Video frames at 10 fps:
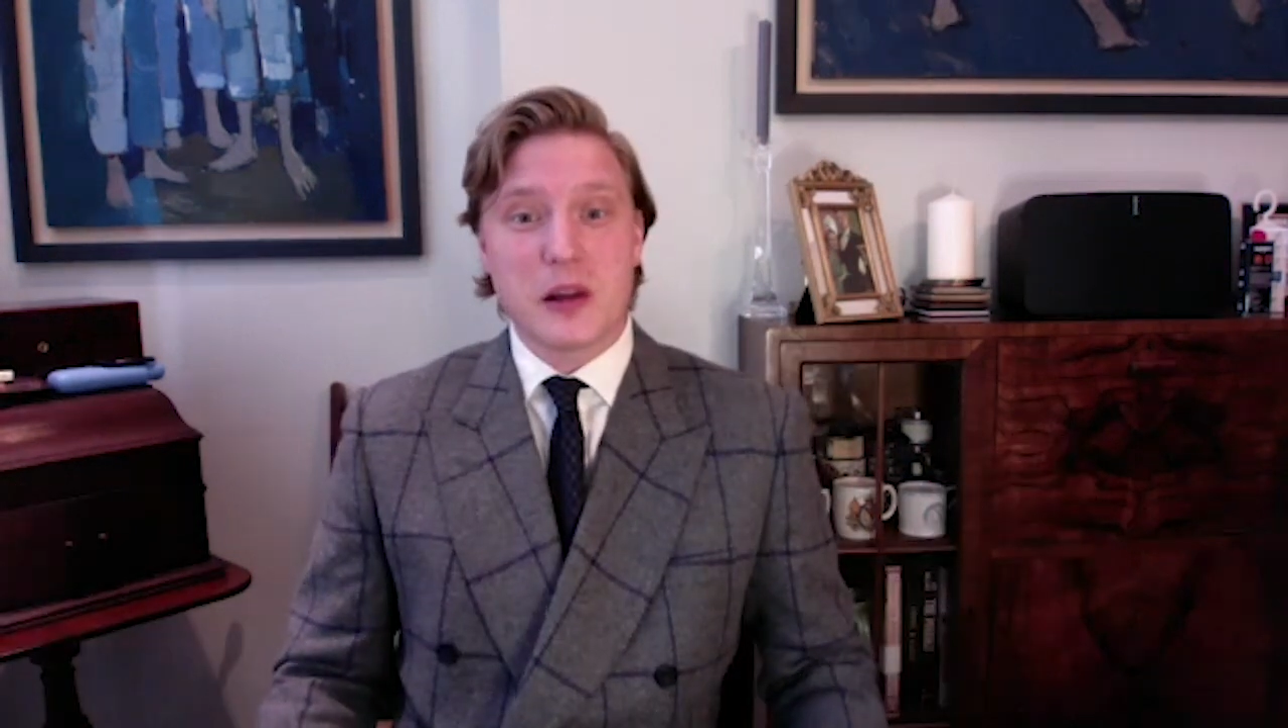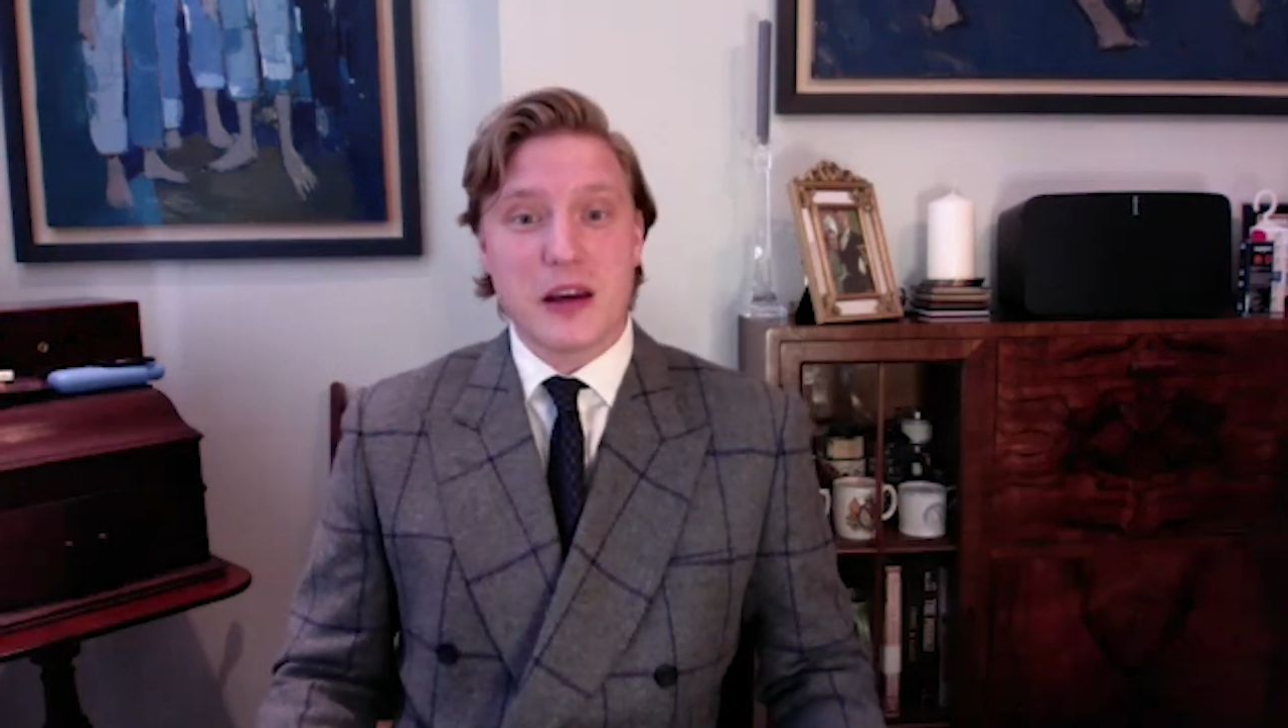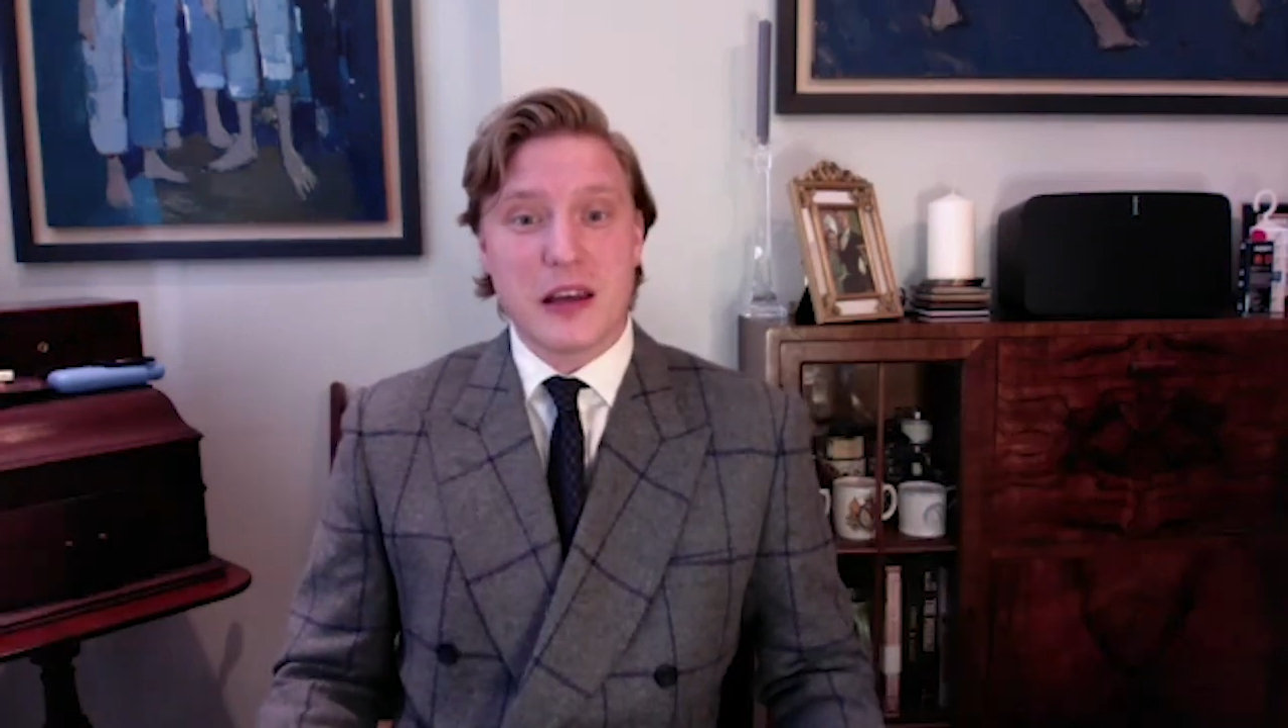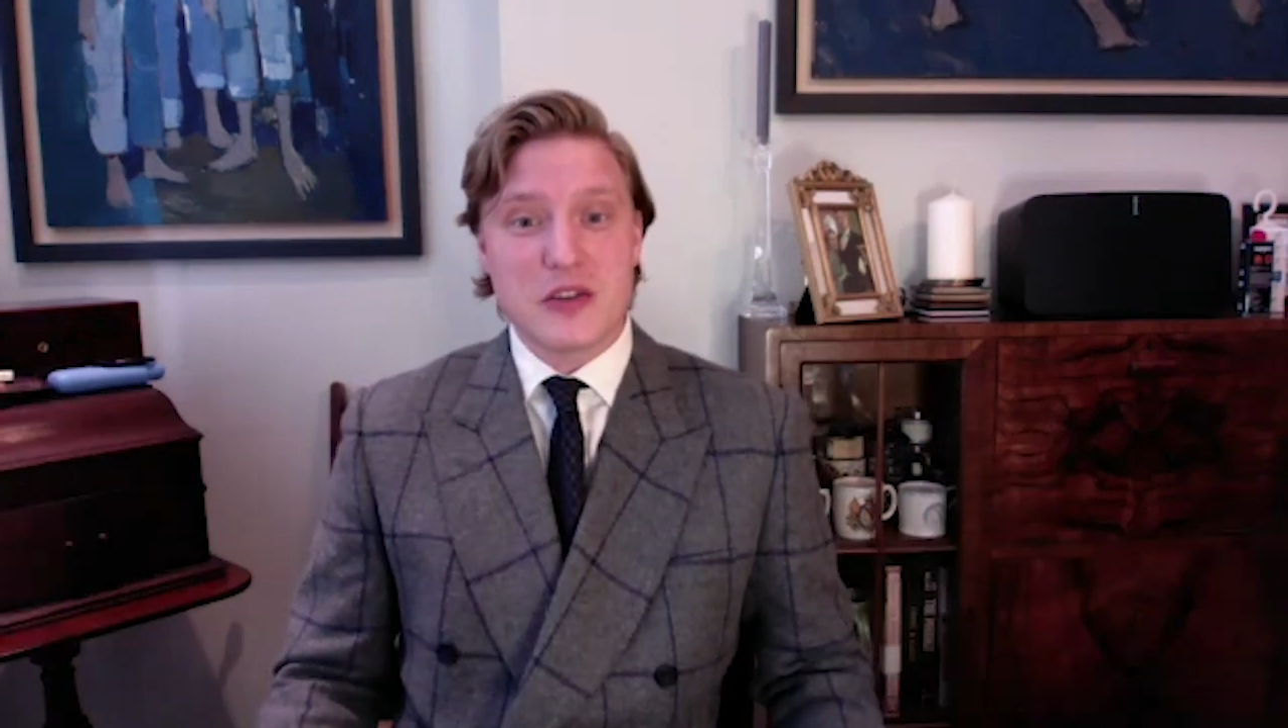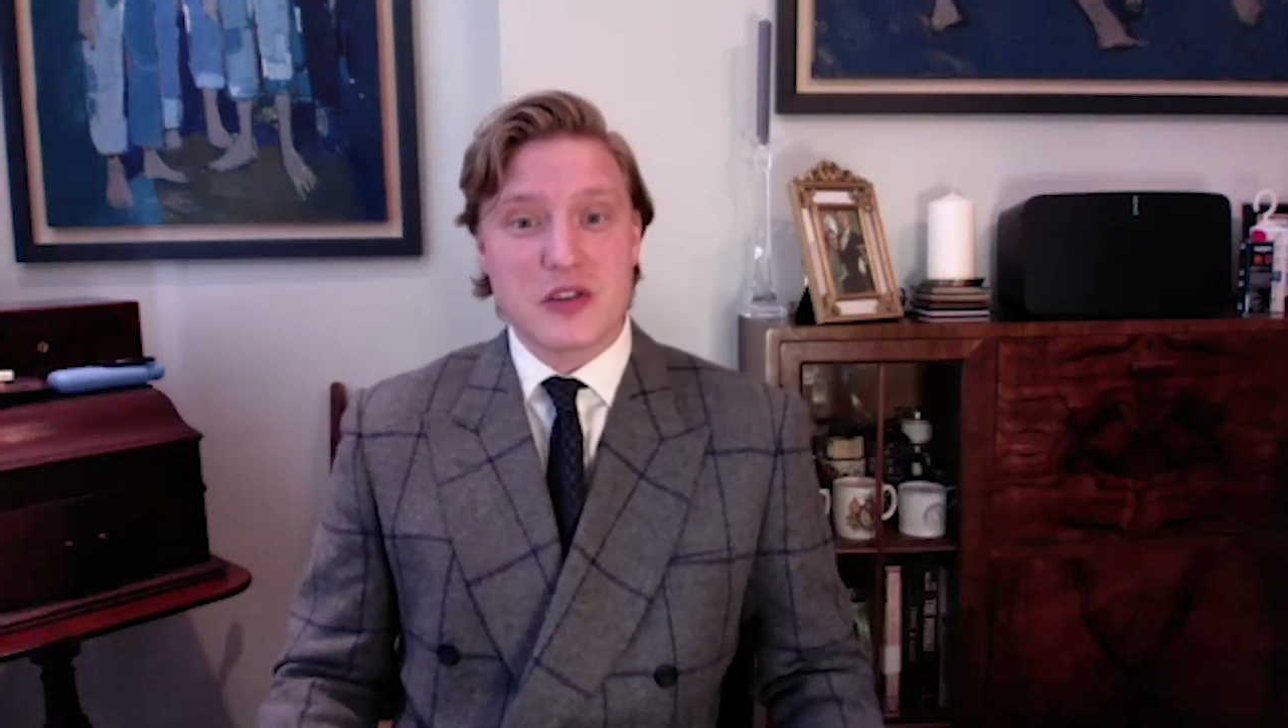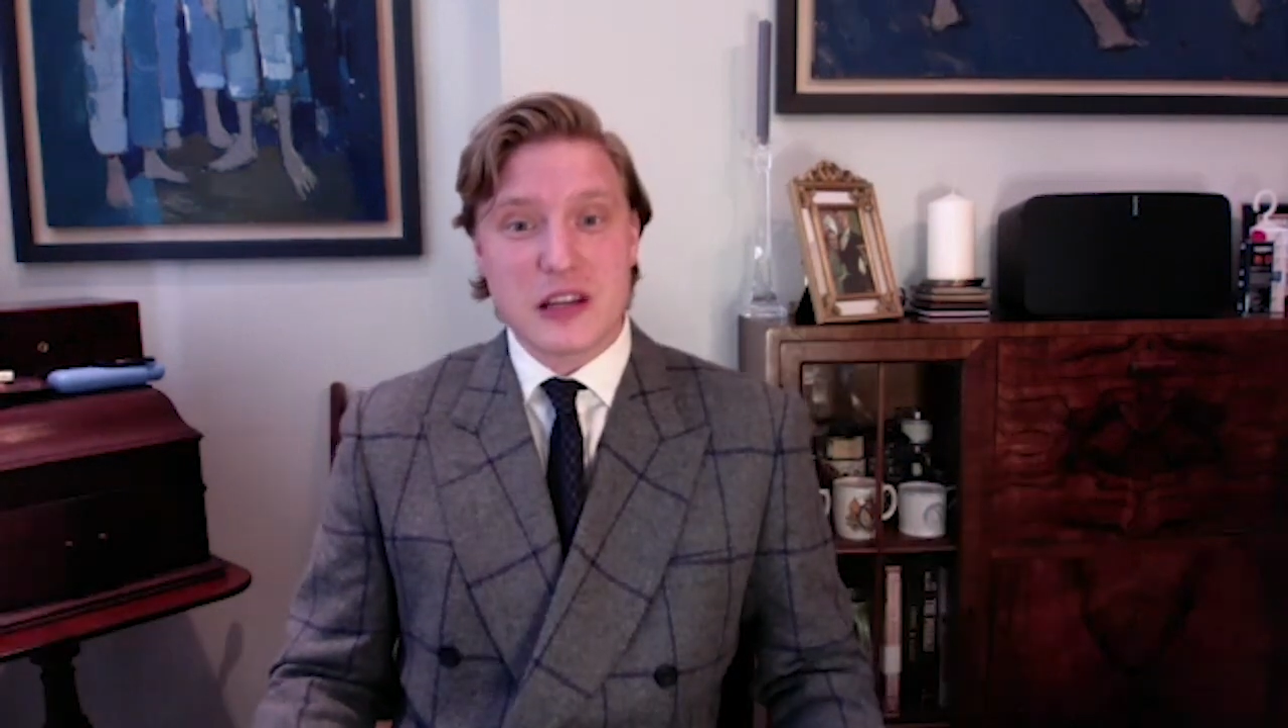are interested